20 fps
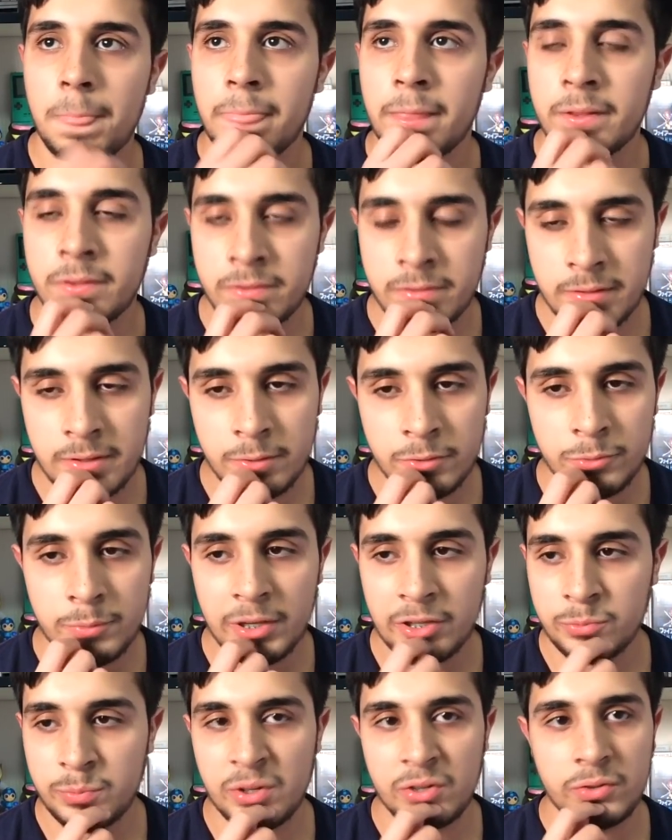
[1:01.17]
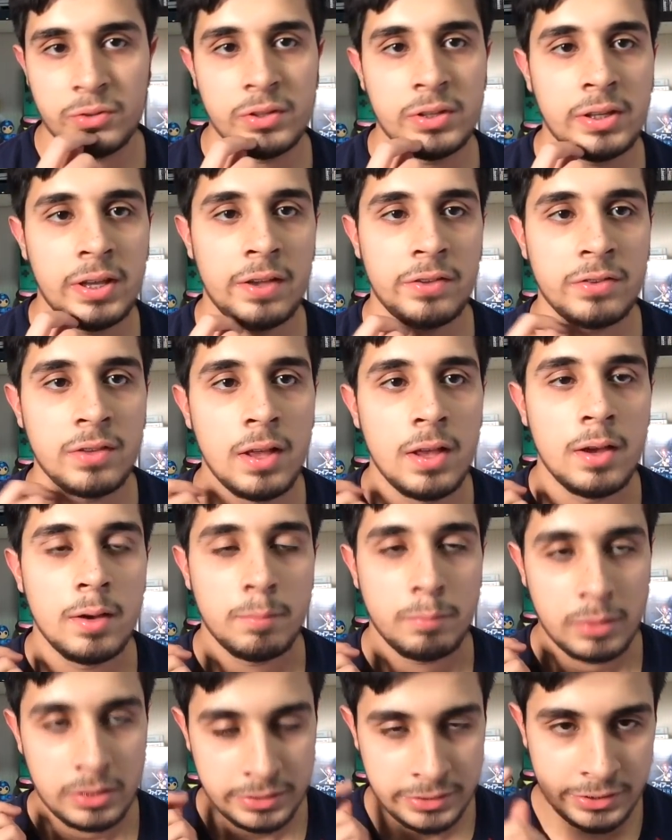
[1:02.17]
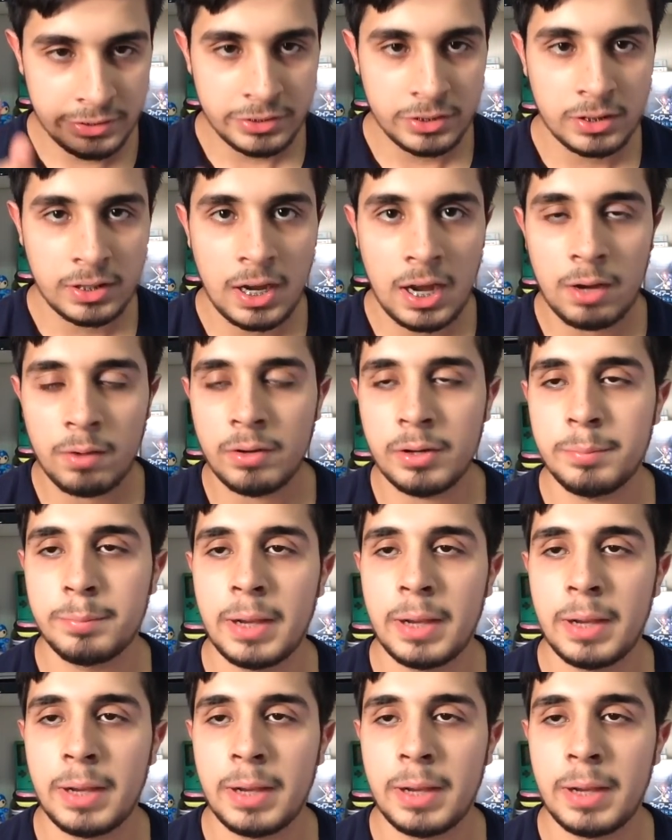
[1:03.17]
let's see, what's my experience with the DS? My sister got one